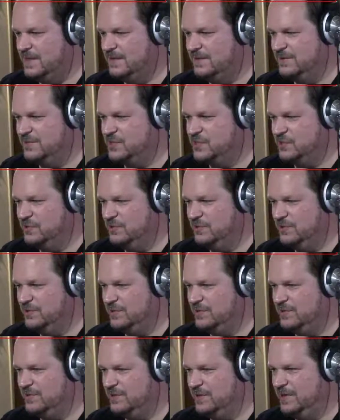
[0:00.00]
Let's go
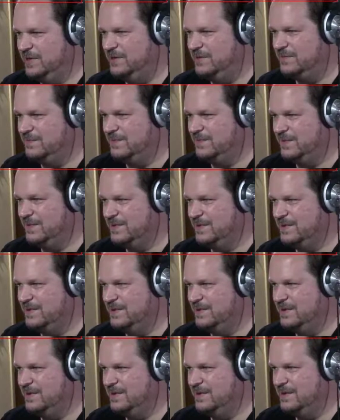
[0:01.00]
look. Yeah.
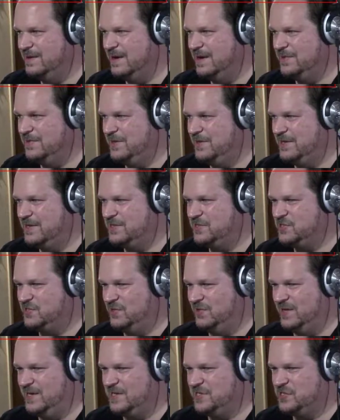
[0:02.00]
I think that's the
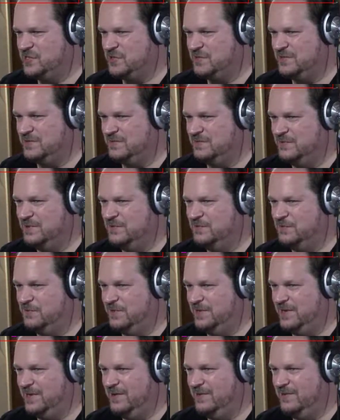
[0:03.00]
last one for
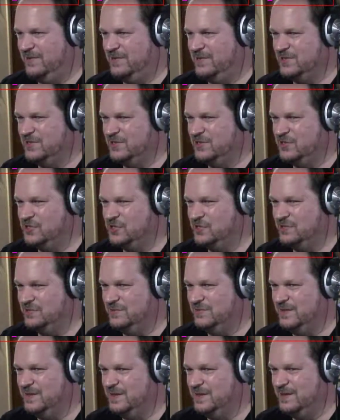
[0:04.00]
the island,
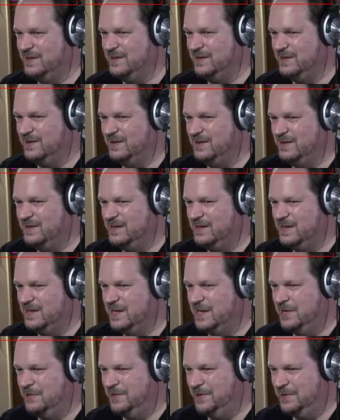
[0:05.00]
so...
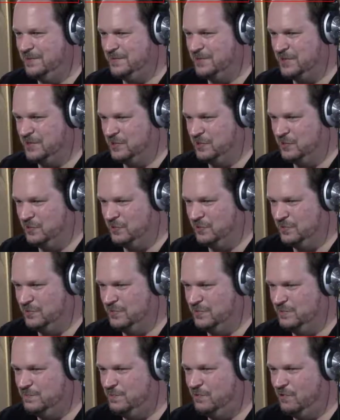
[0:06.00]
Anyway, I'm gonna go
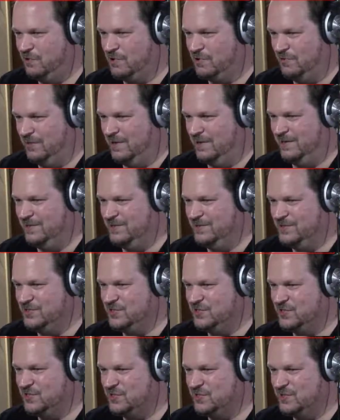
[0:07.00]
to Pork
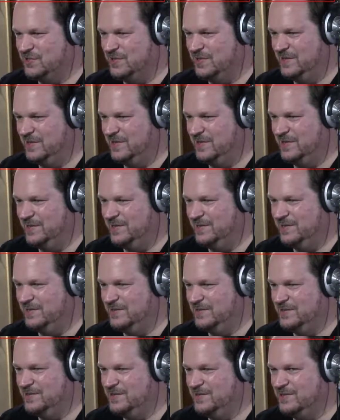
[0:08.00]
Rinds
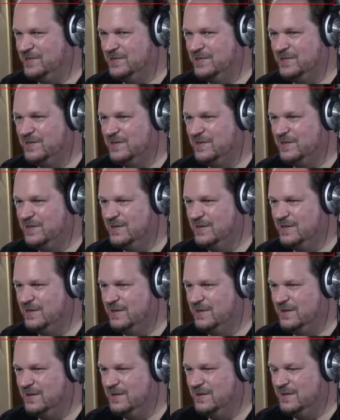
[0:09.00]
and
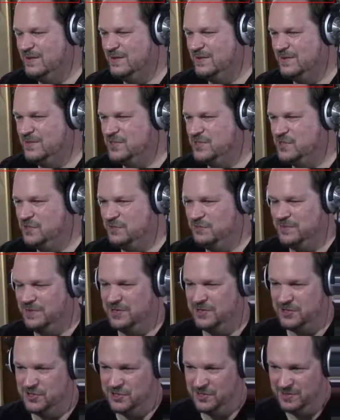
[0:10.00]
see what
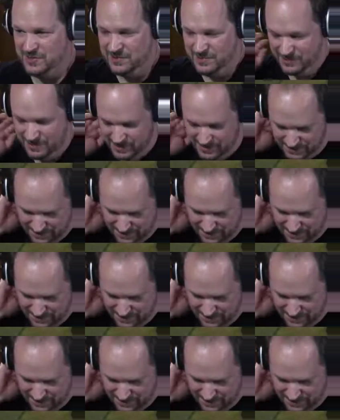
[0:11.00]
I should get.